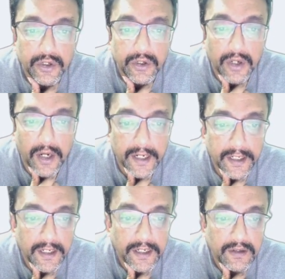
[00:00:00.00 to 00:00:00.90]

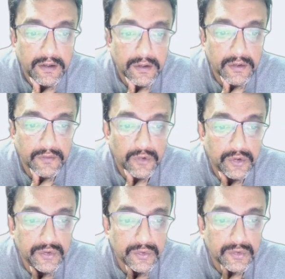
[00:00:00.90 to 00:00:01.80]
unaligned force
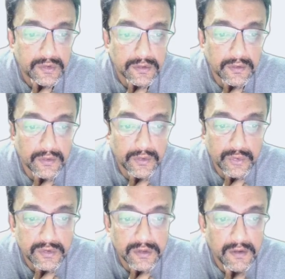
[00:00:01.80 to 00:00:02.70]
user